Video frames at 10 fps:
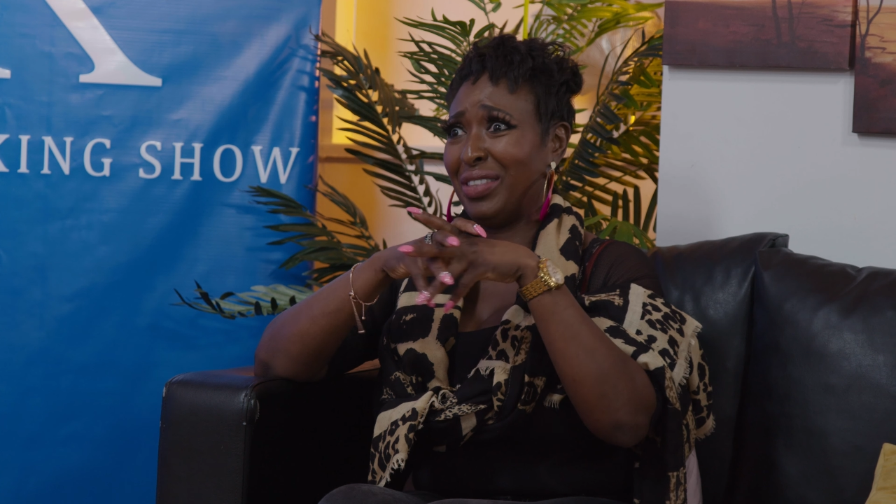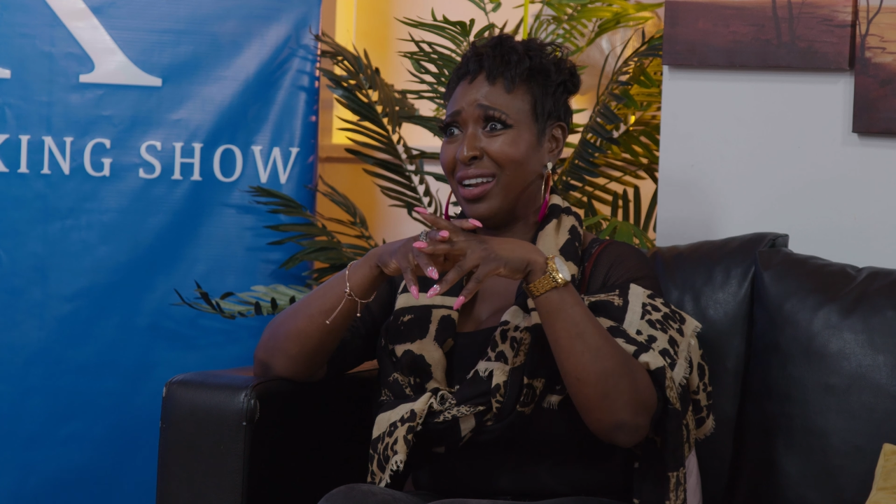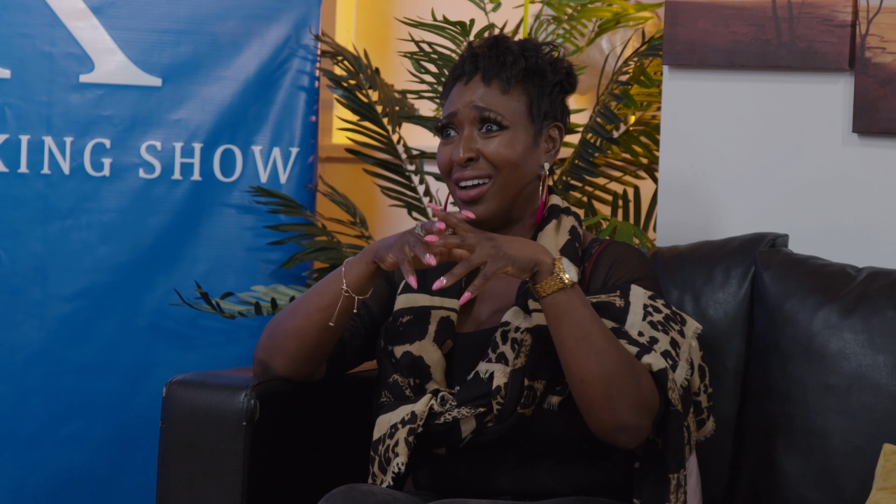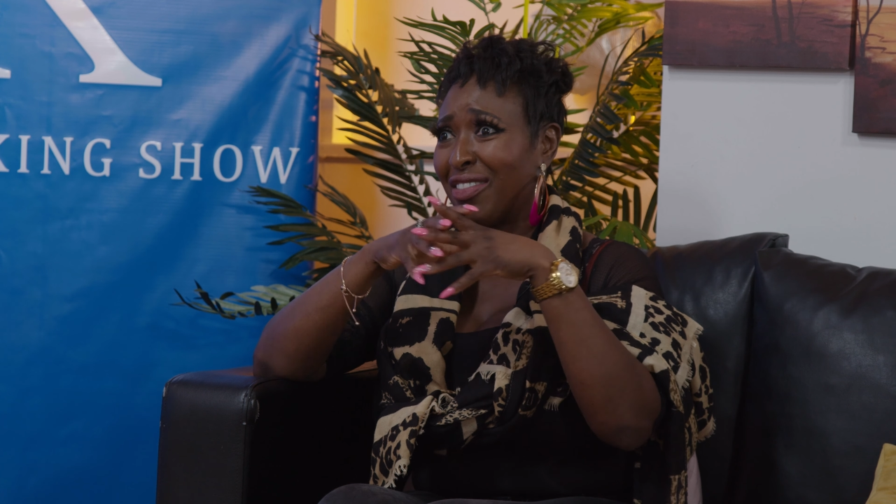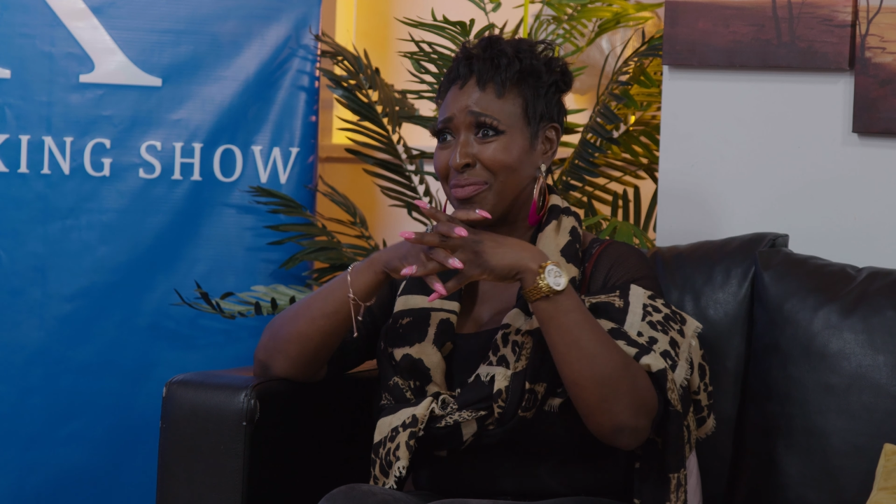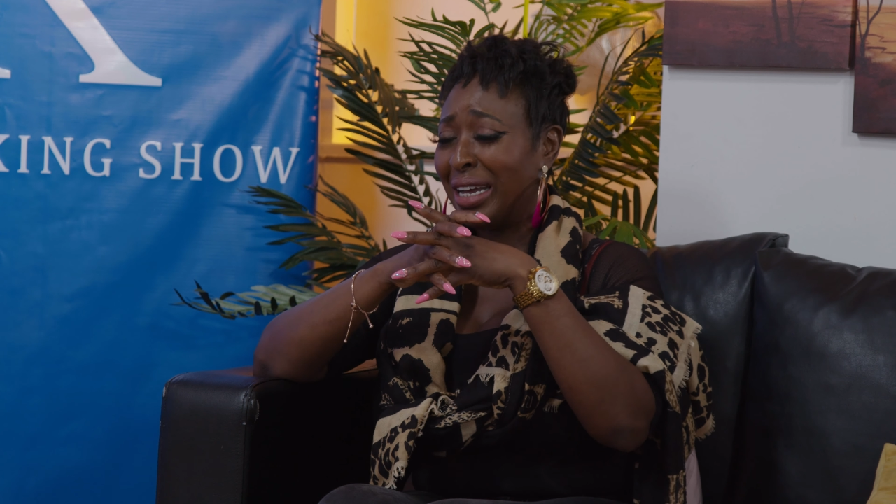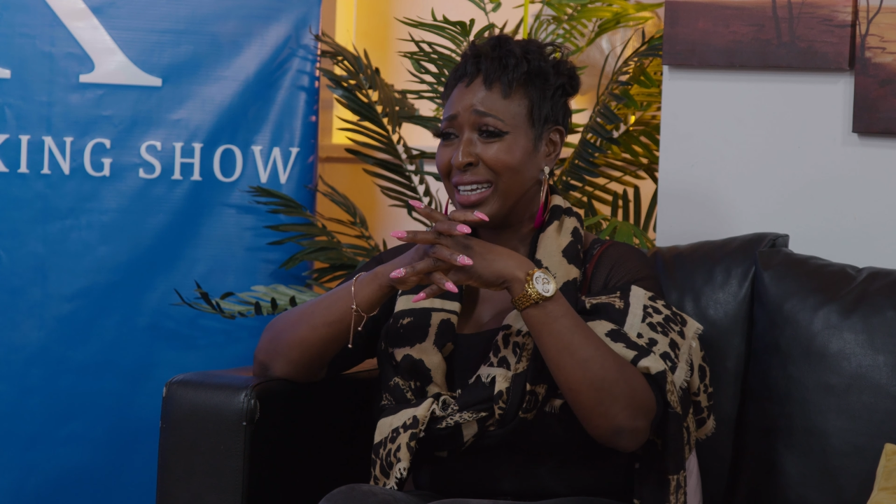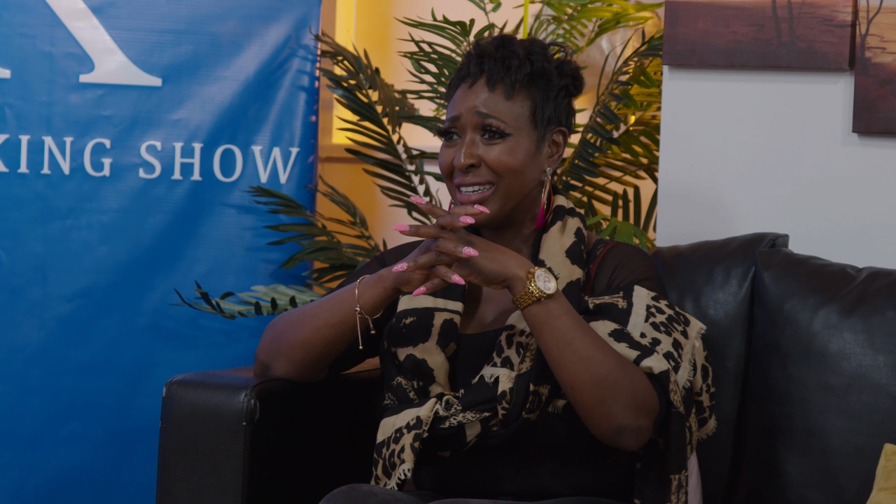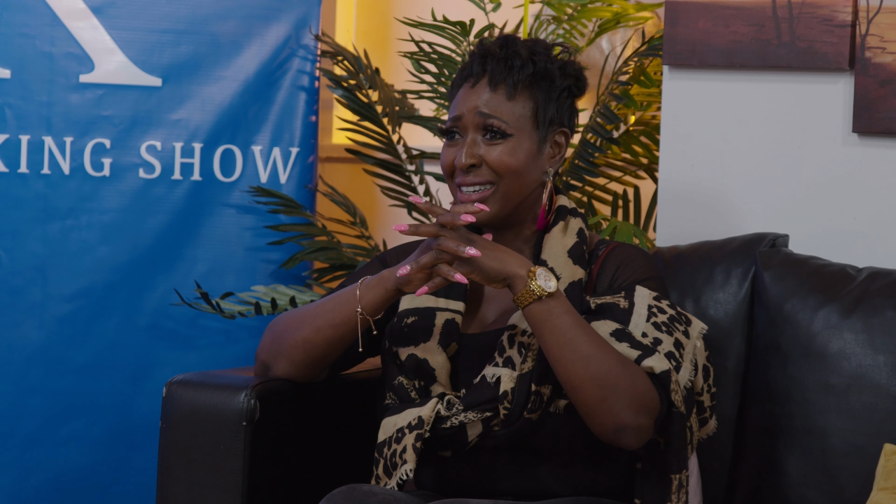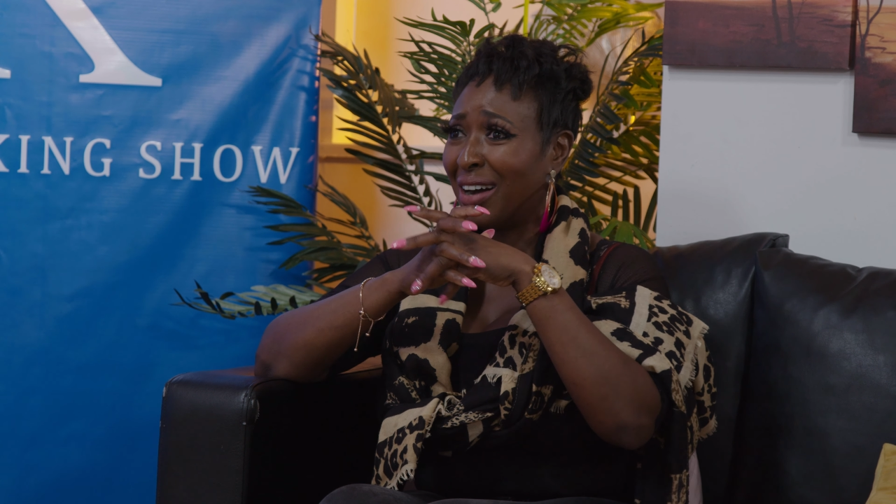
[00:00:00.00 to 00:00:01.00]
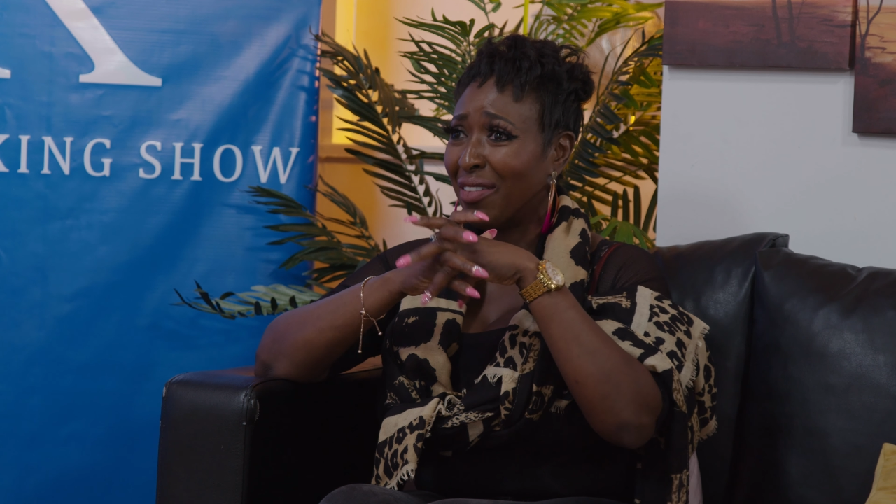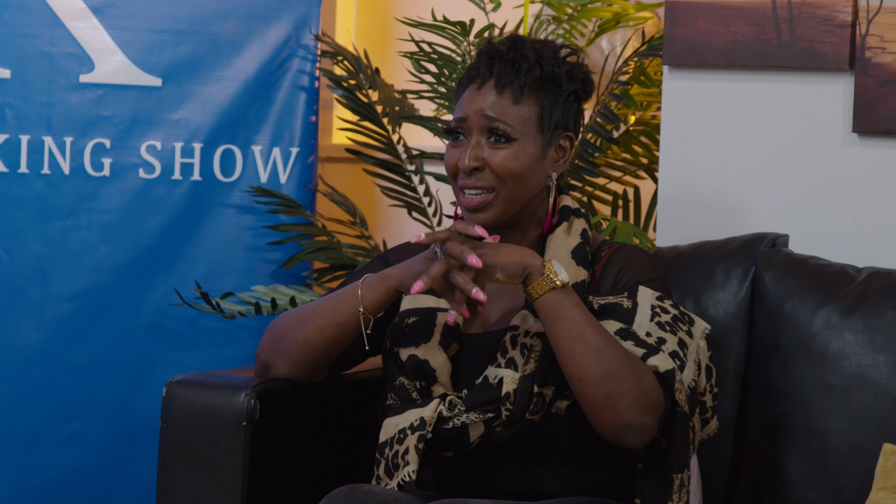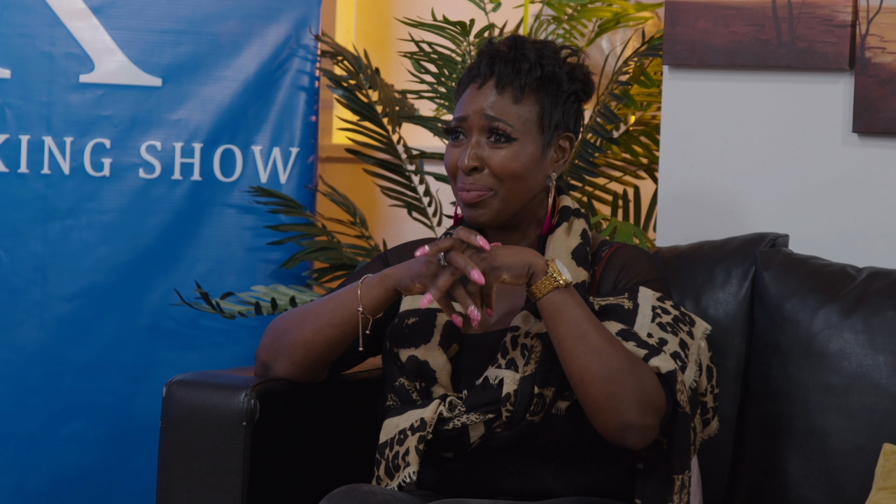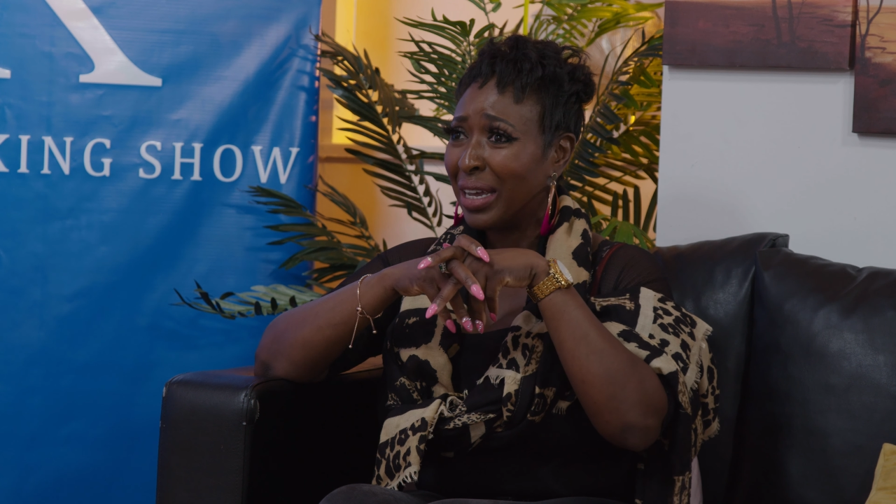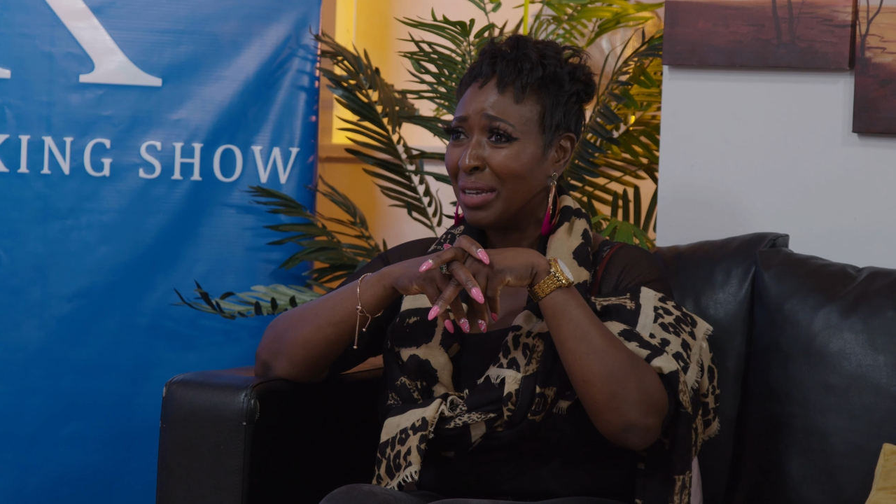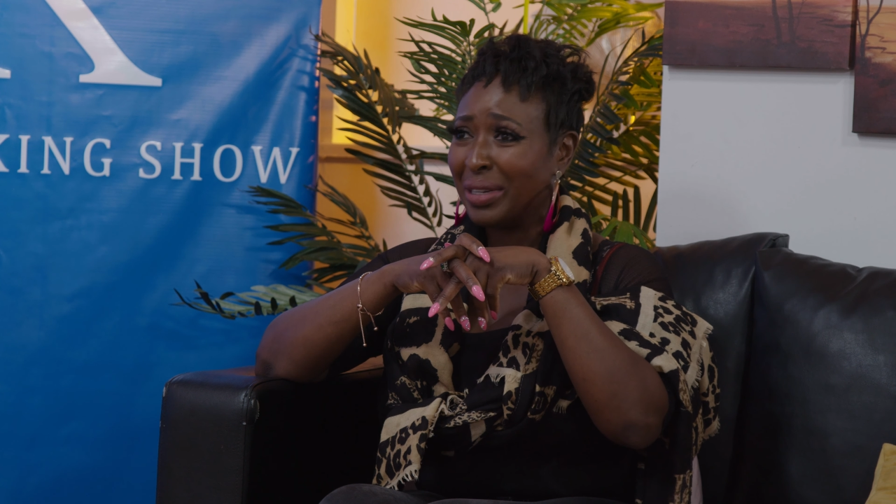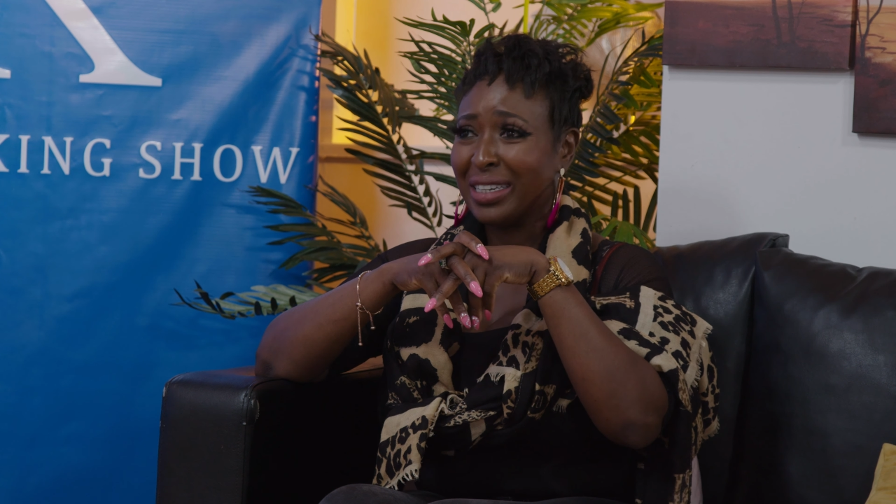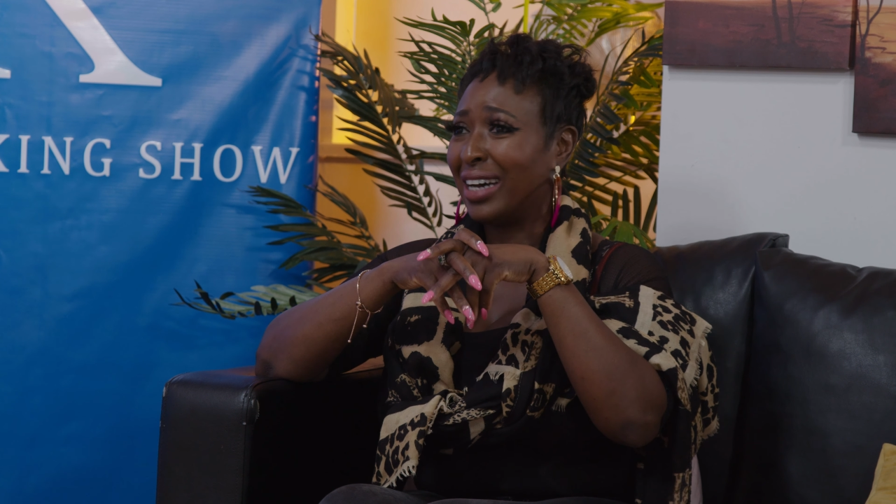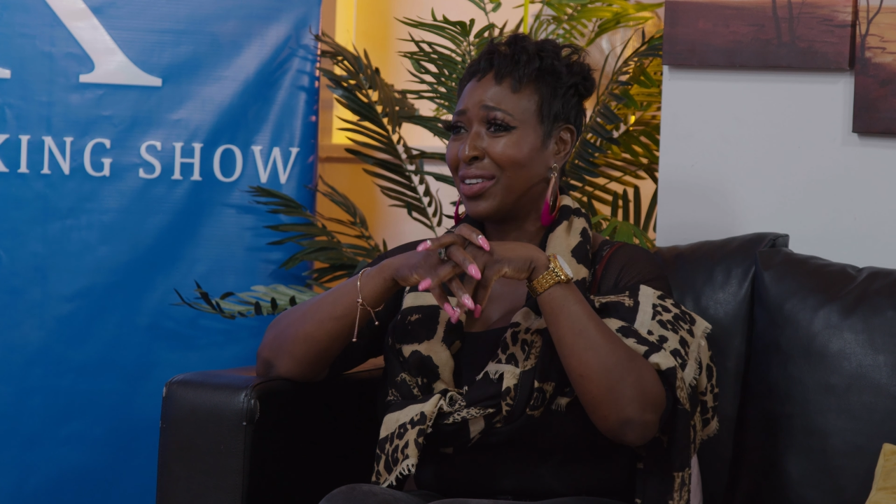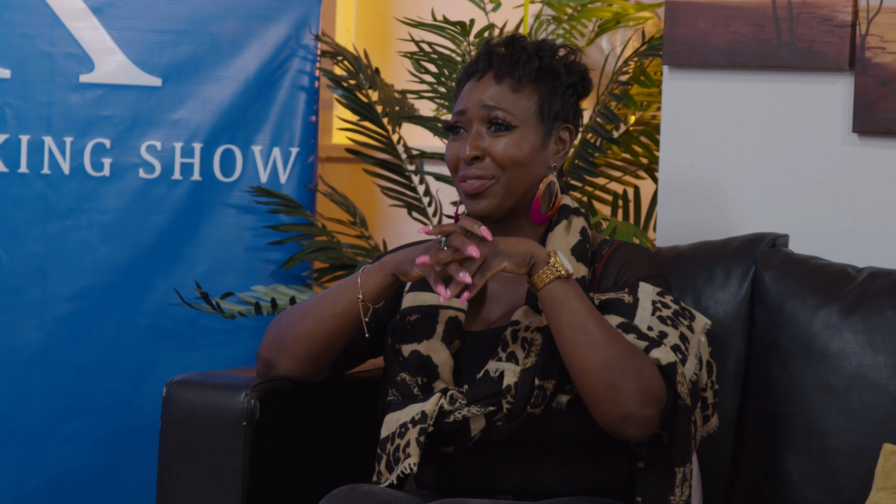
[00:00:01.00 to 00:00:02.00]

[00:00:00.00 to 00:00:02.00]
having a laugh, mate, you know, having a baby now,